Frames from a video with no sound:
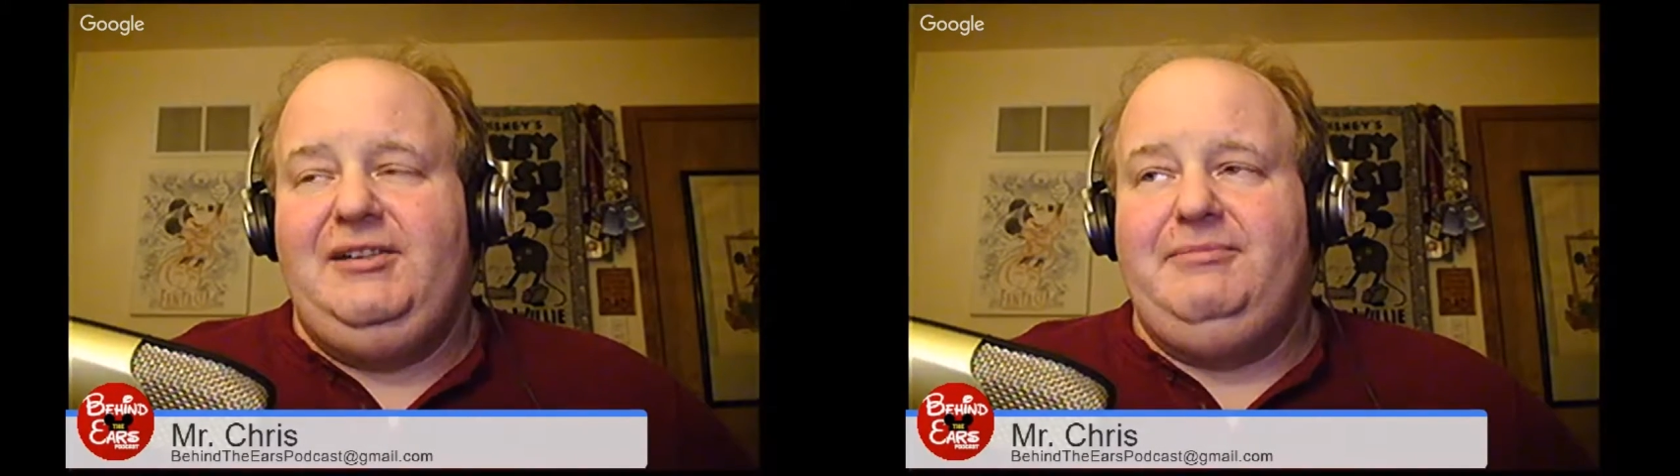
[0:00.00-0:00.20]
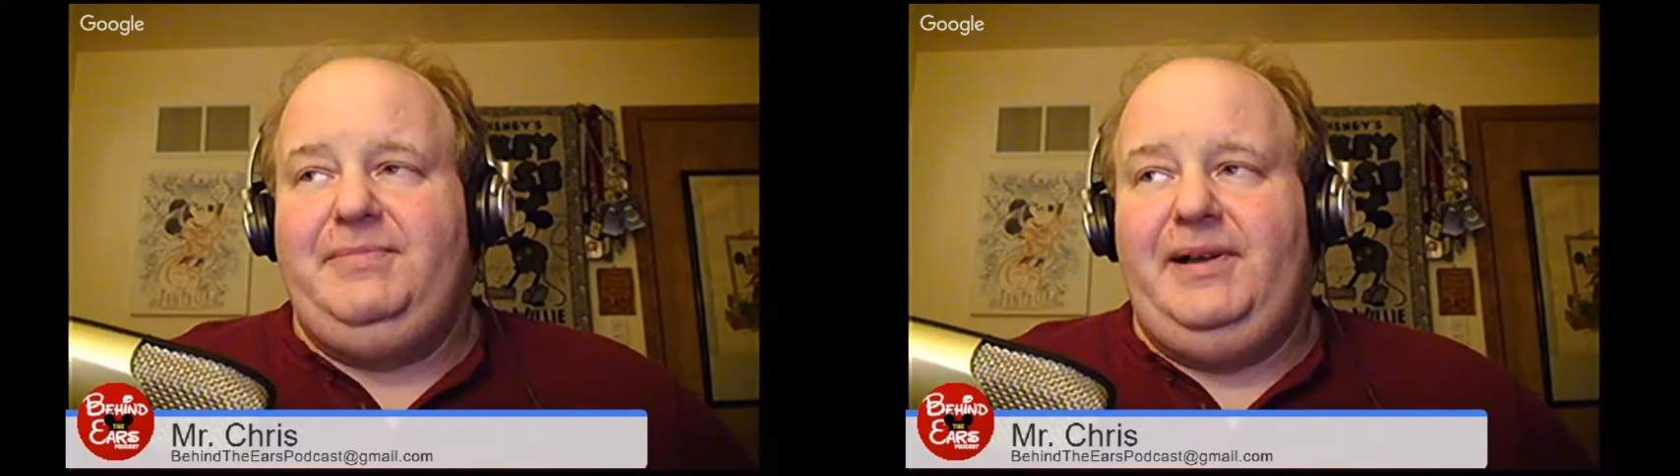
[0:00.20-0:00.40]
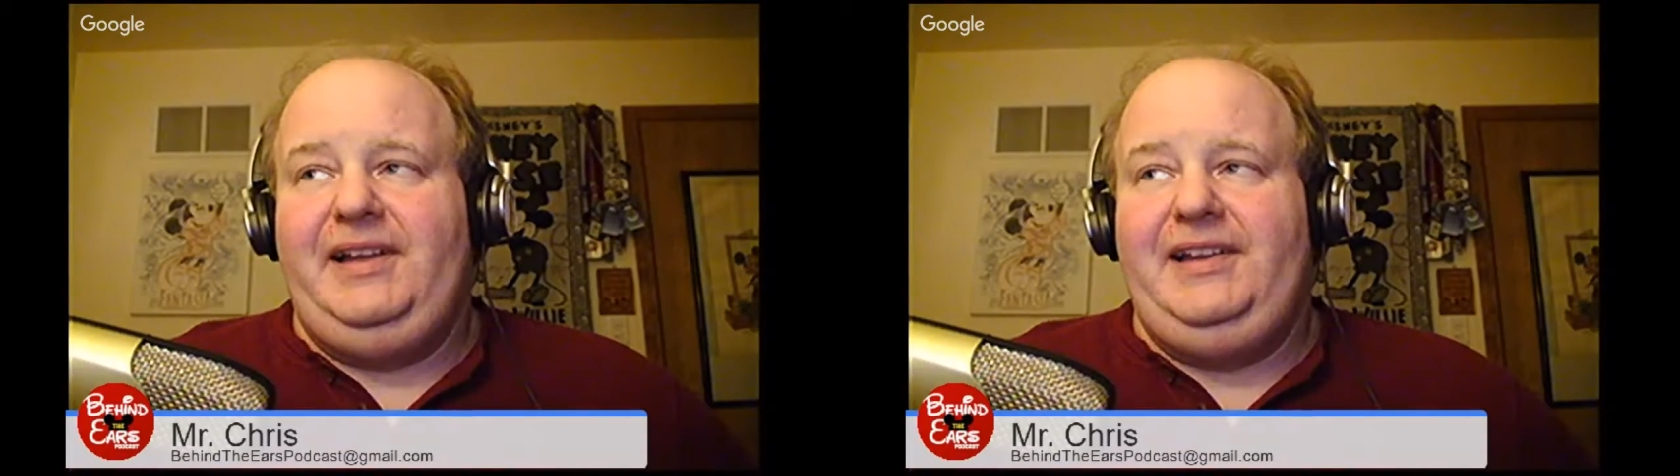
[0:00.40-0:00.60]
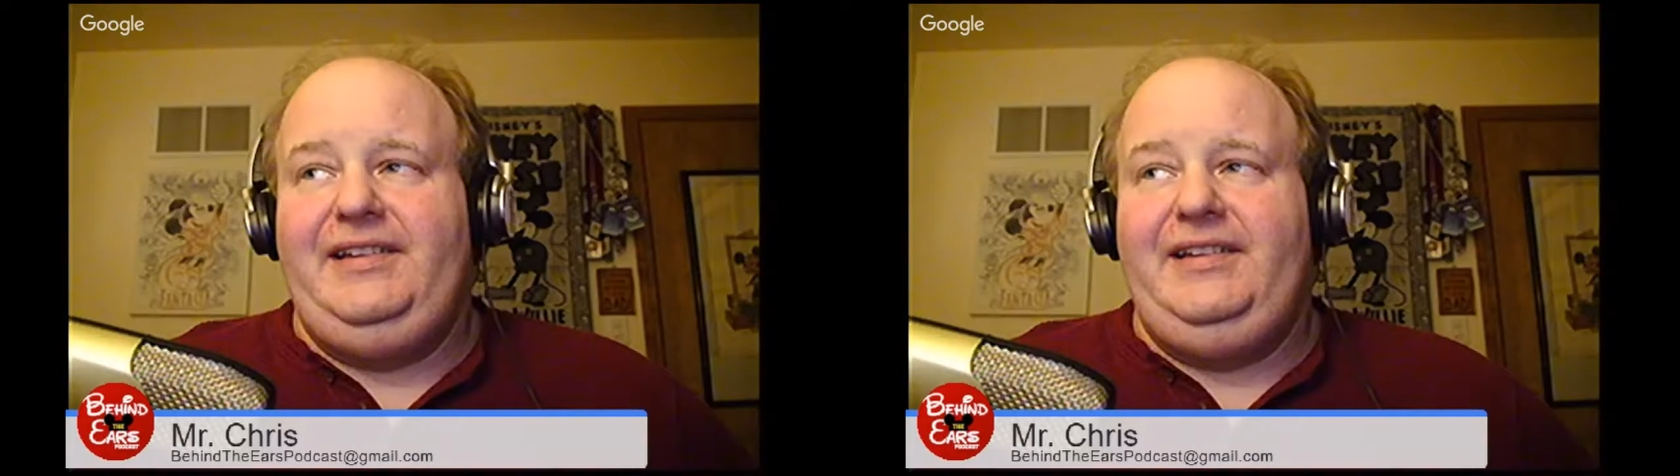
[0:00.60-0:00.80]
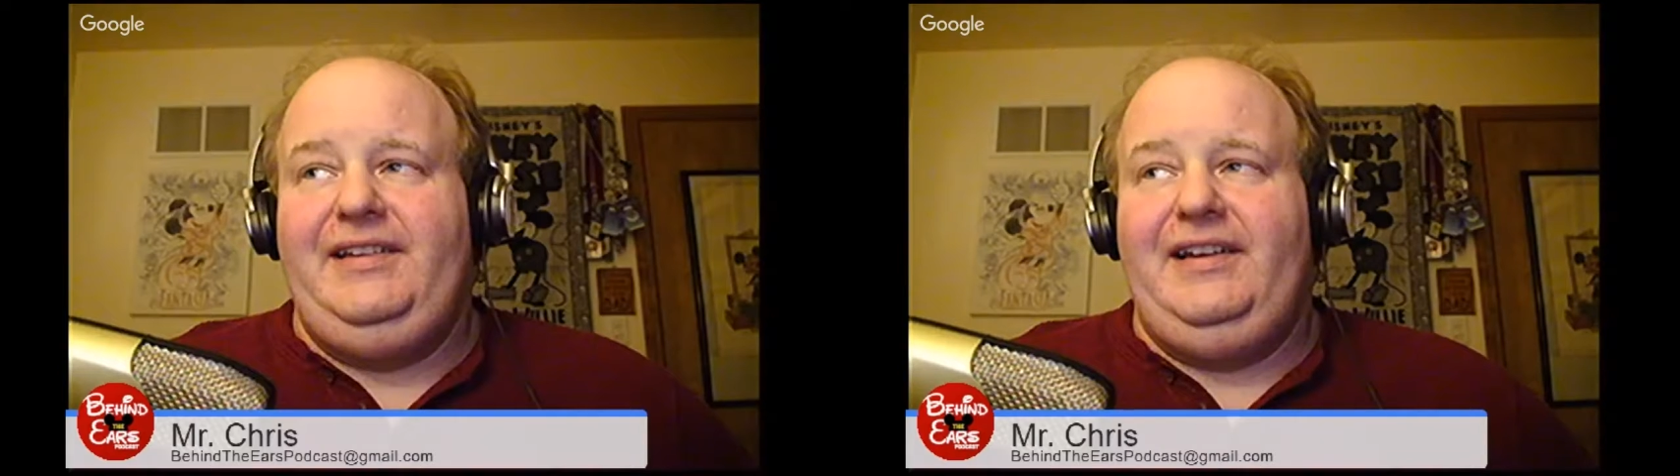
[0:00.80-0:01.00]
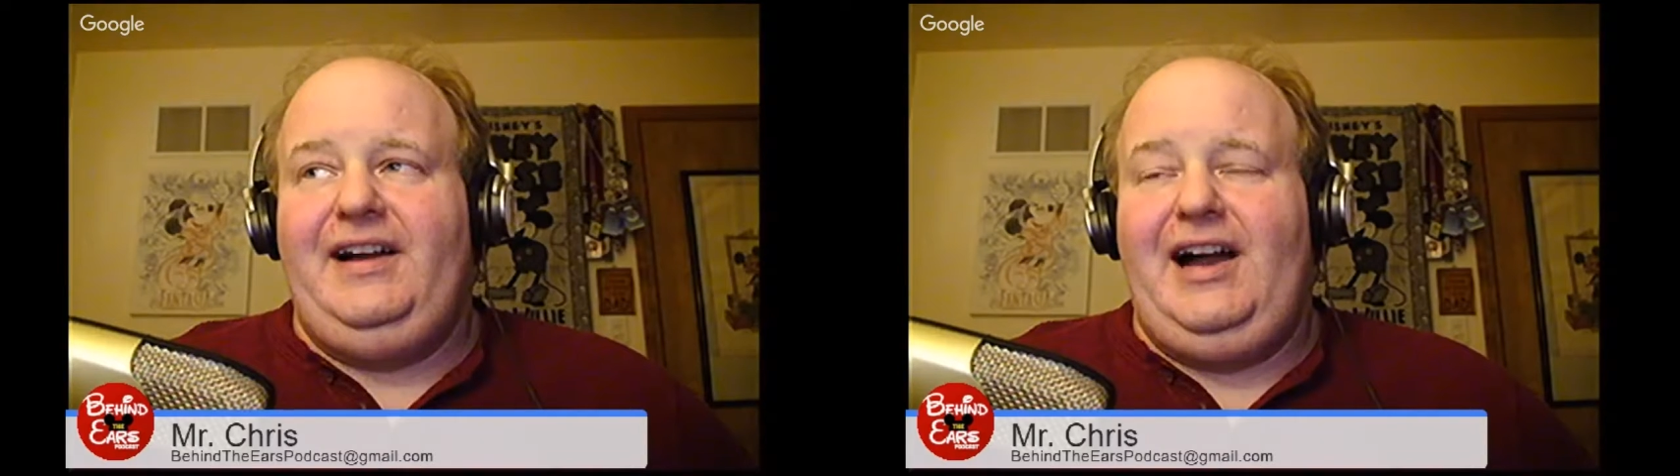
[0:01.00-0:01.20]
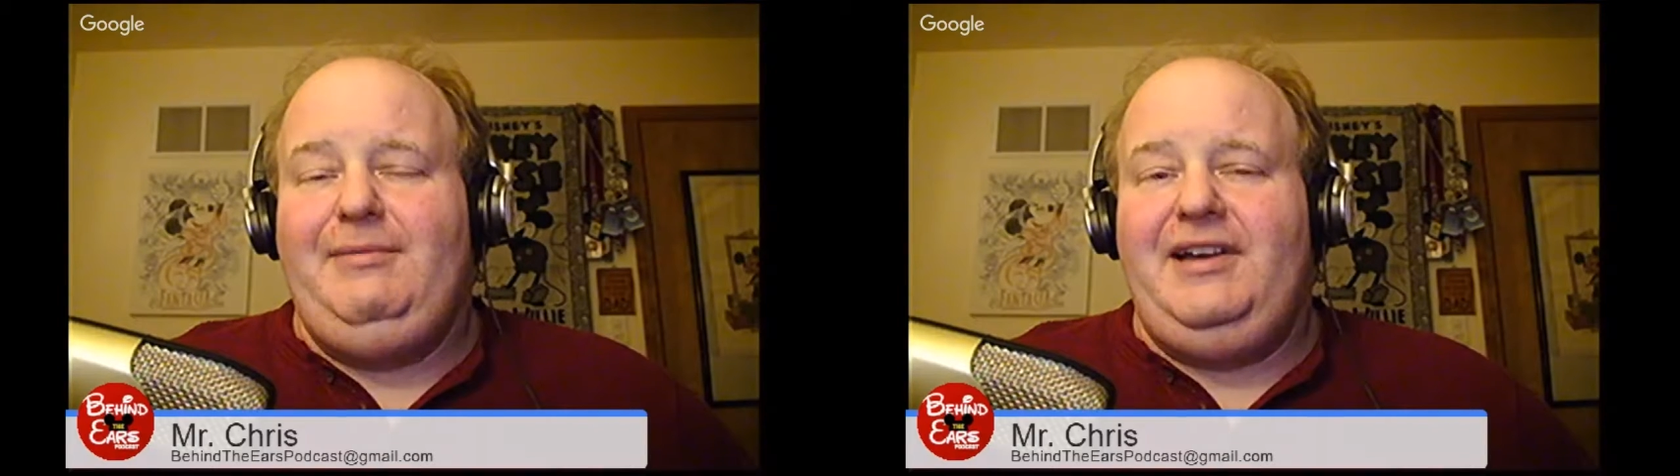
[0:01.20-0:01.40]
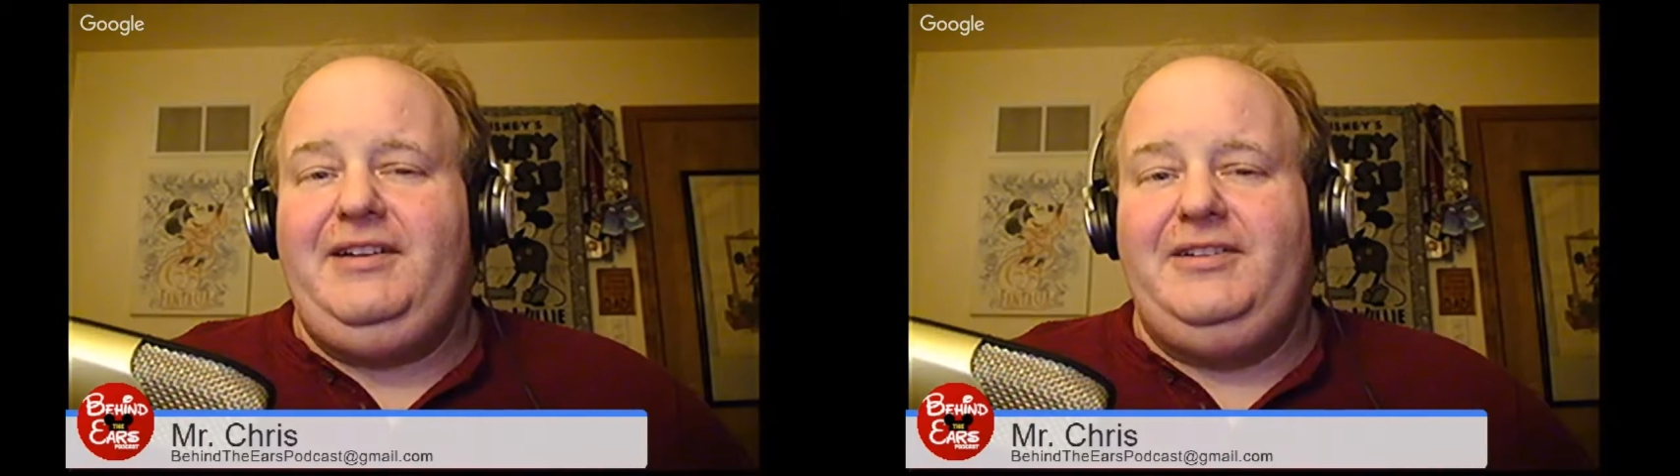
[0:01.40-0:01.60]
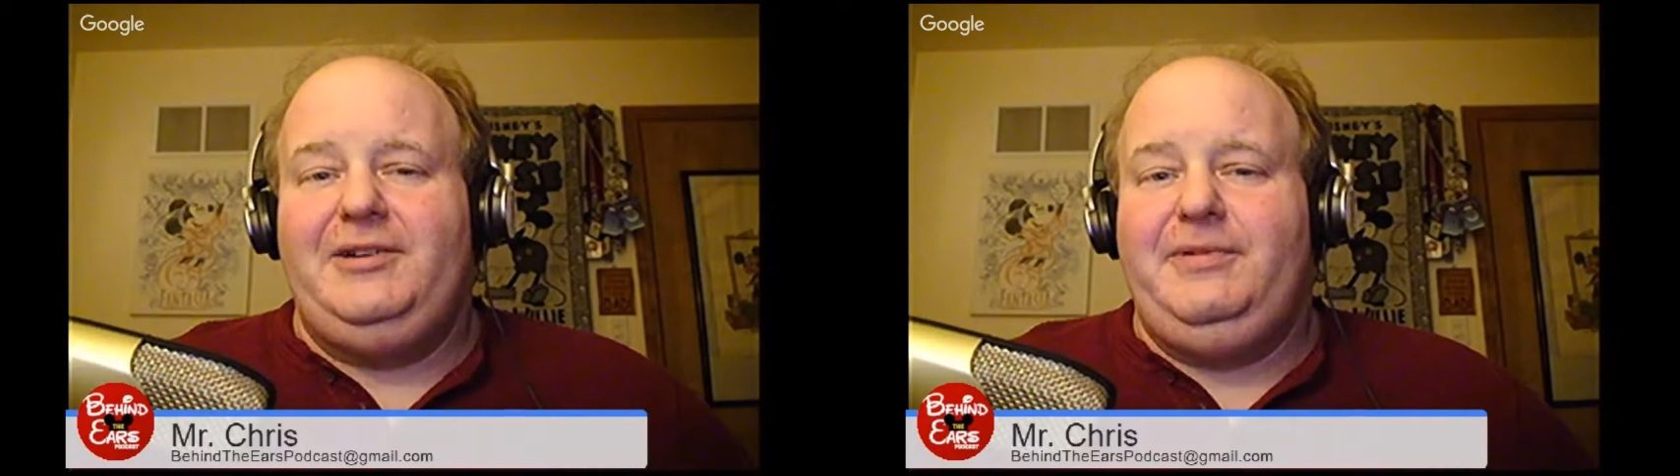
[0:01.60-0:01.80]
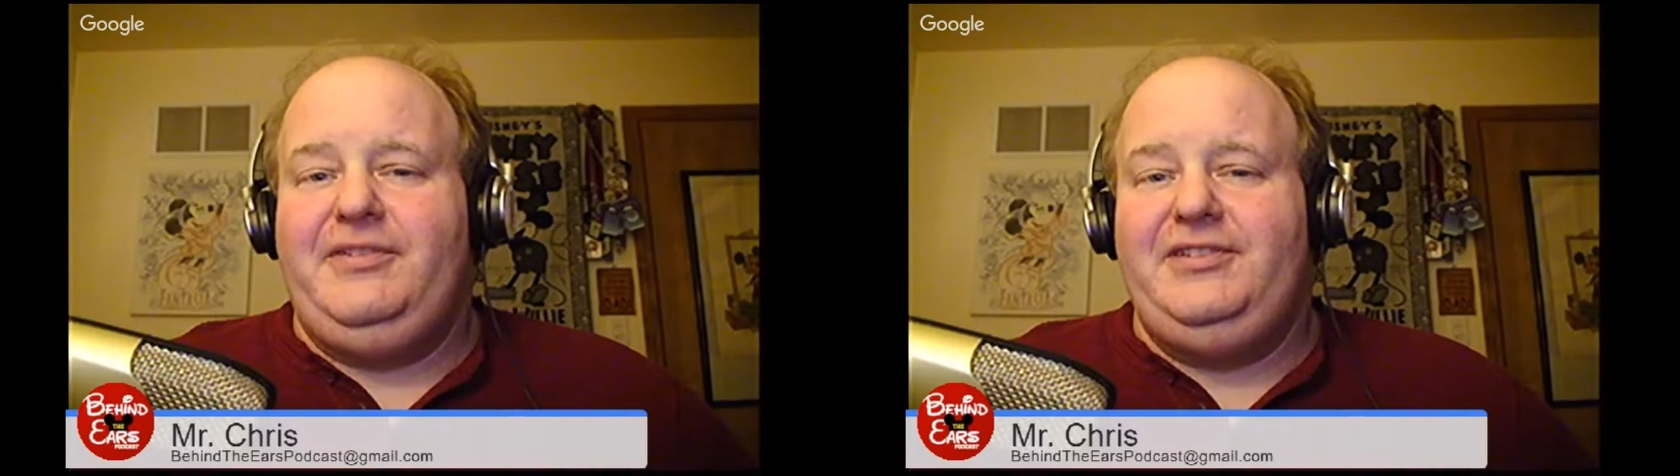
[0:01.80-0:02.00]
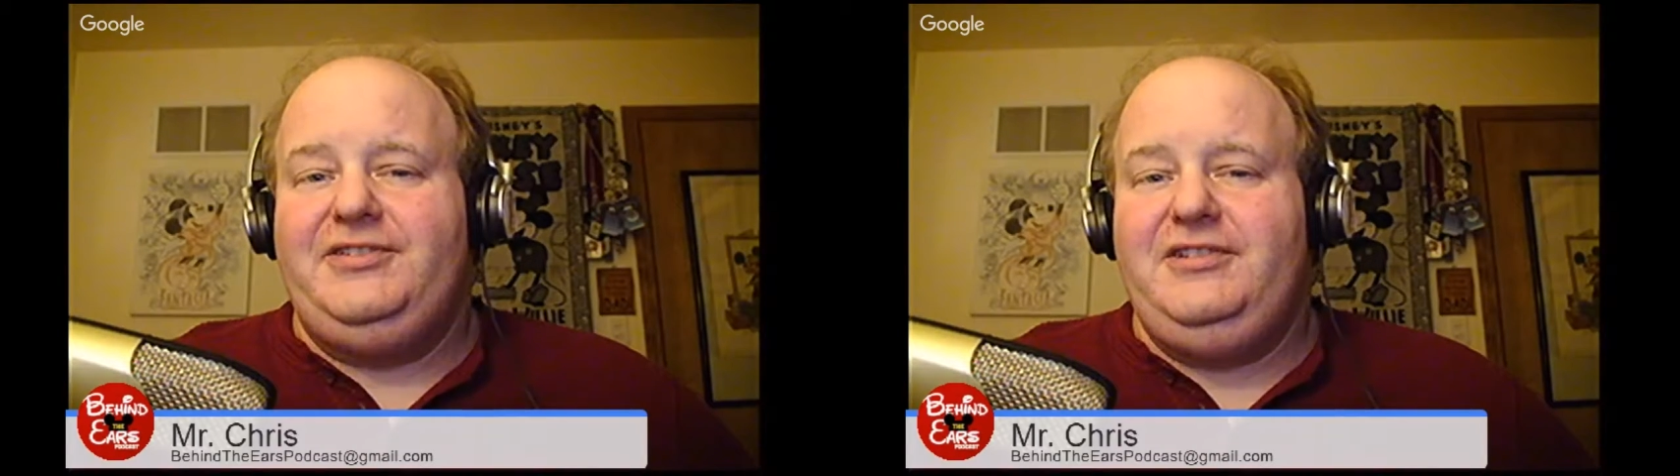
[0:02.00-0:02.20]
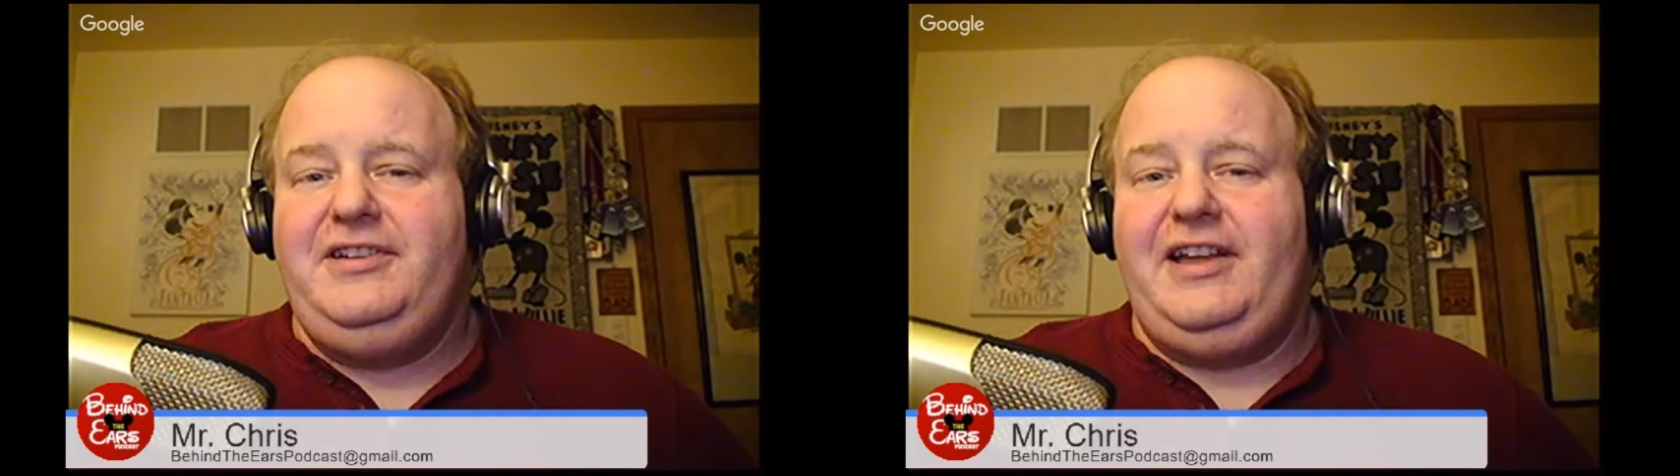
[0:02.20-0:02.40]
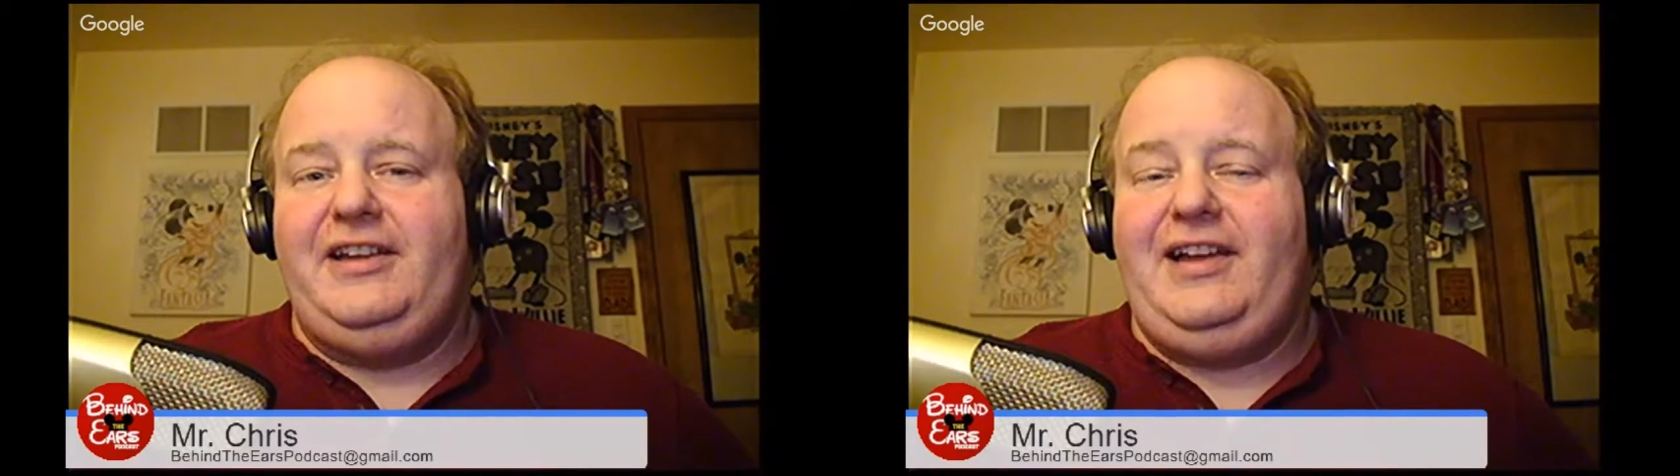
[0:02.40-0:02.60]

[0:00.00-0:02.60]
but I'm not 100% sure yet.